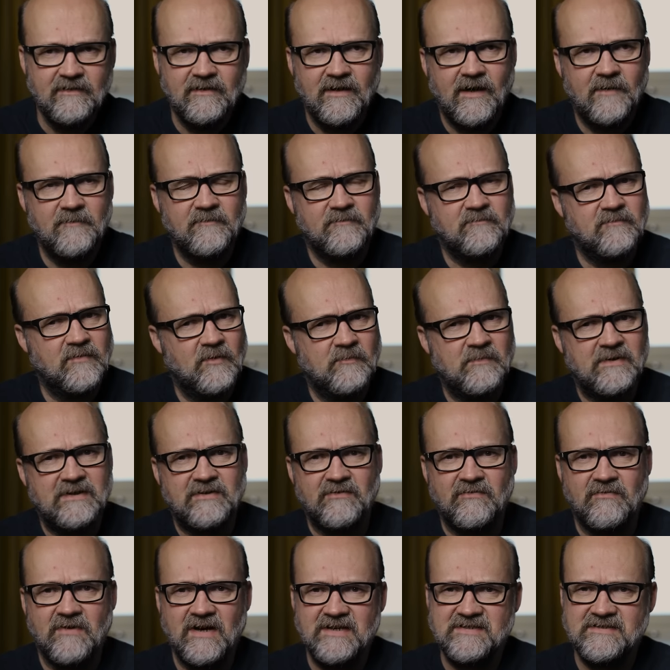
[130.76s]
I'm a bit
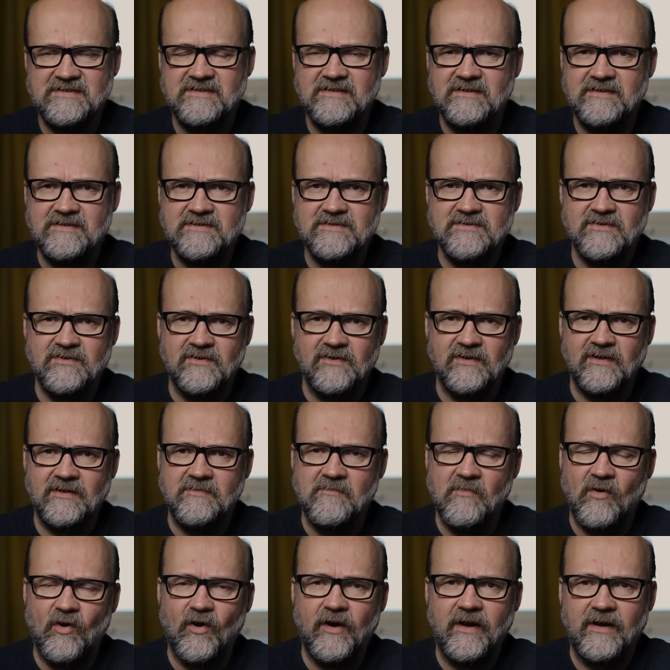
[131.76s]
rusty this early
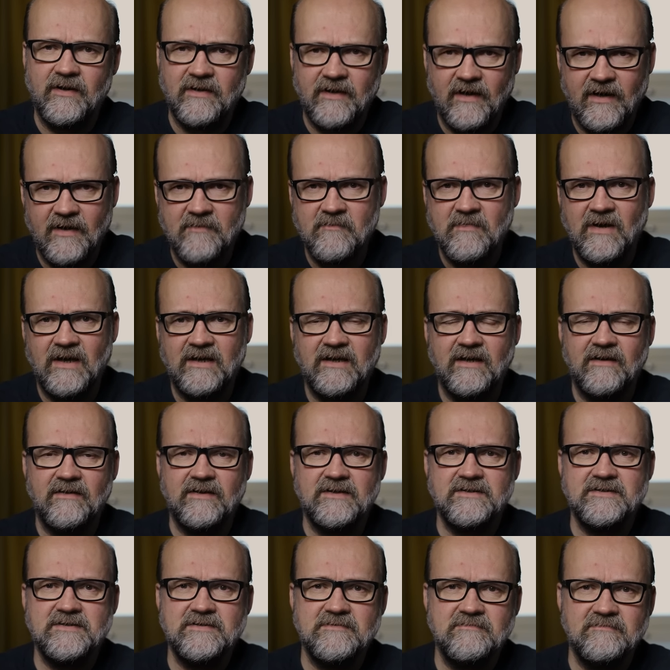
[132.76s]
morning that I'm making
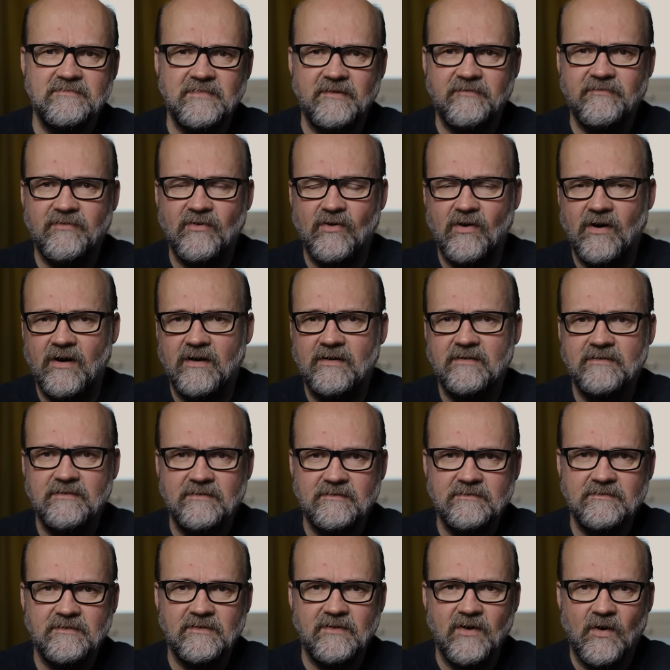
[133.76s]
this before
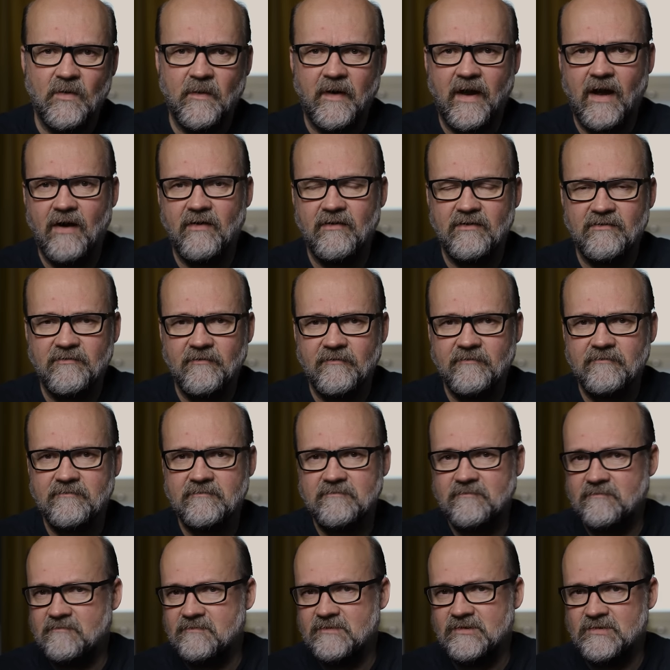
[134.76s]
going out and
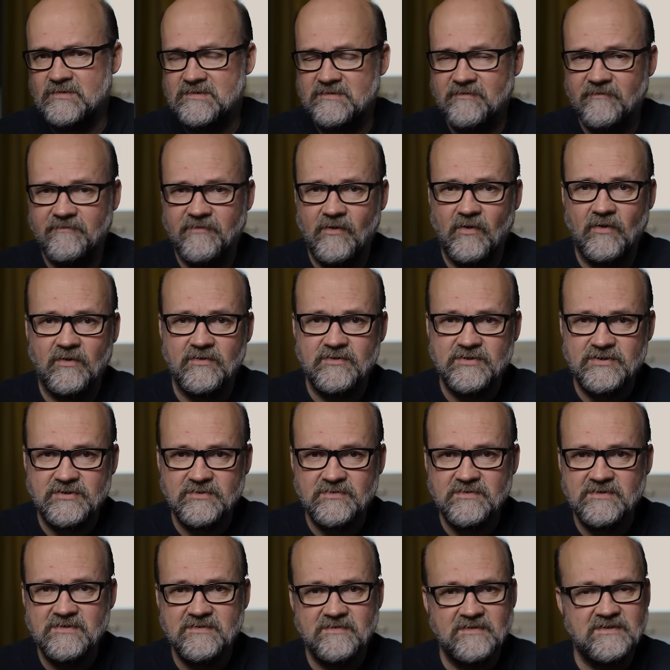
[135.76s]
do some photo
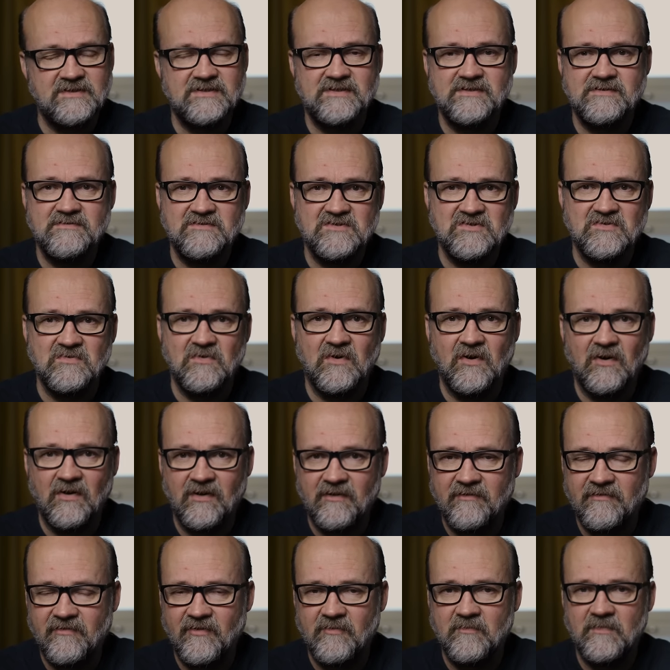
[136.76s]
shoots. It's too
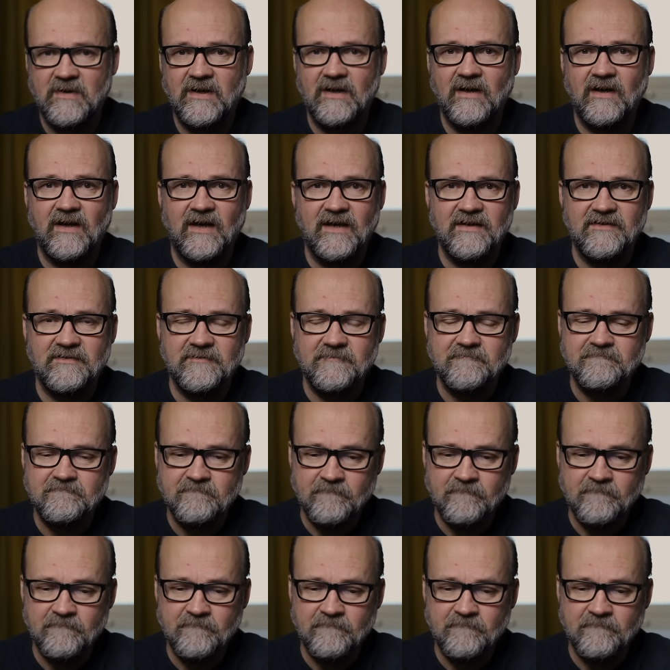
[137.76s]
early for me, I guess.